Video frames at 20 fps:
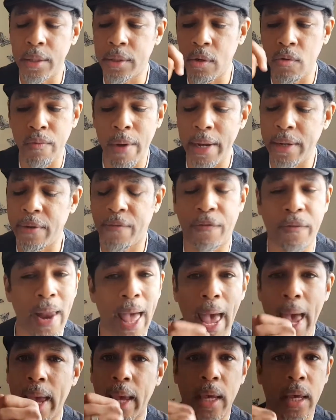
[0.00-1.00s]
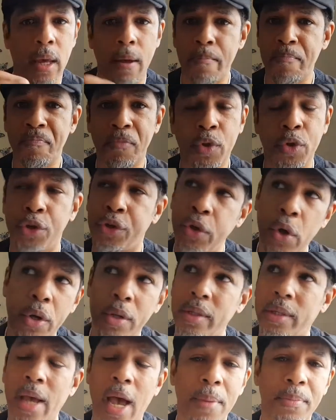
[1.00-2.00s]
a red flag to
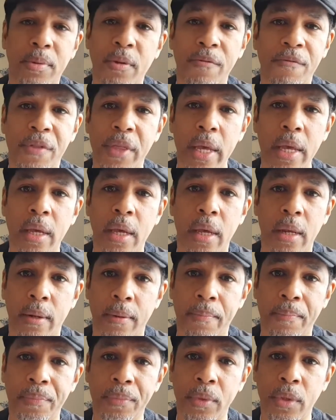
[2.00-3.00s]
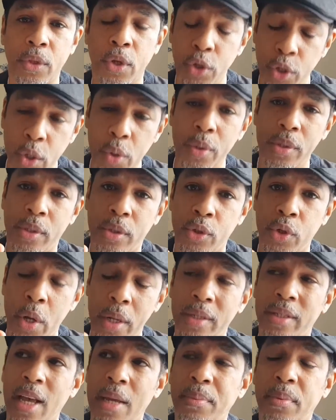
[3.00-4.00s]
certain types of thinking to use
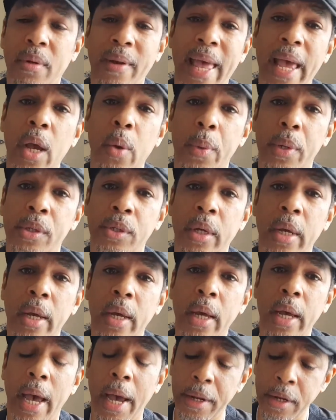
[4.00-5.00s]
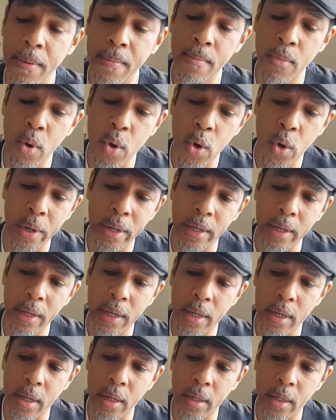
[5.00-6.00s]
certain types of language. And the more
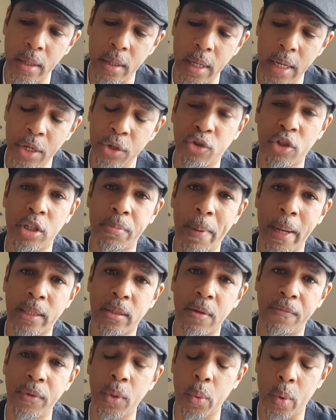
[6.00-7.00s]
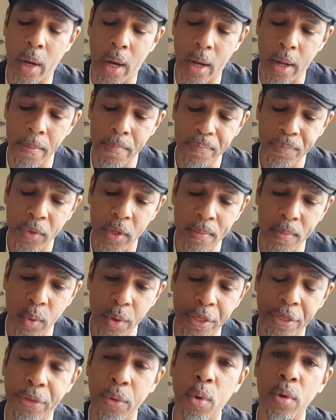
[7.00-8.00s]
introspective you are, the
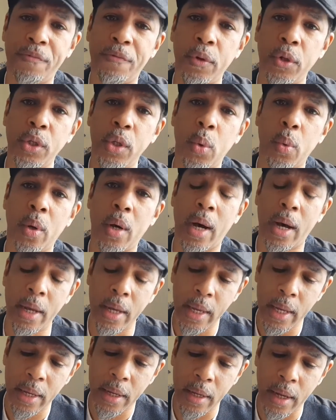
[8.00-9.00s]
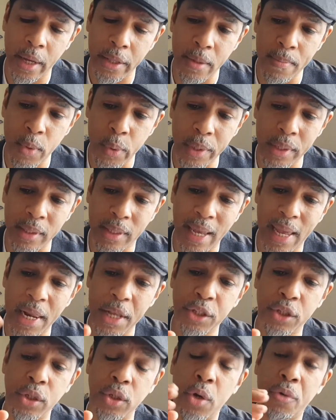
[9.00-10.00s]
more thoughtful you are, the more
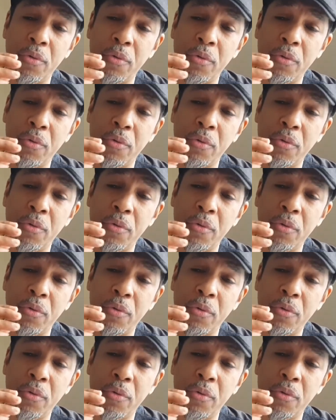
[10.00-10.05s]
intelligent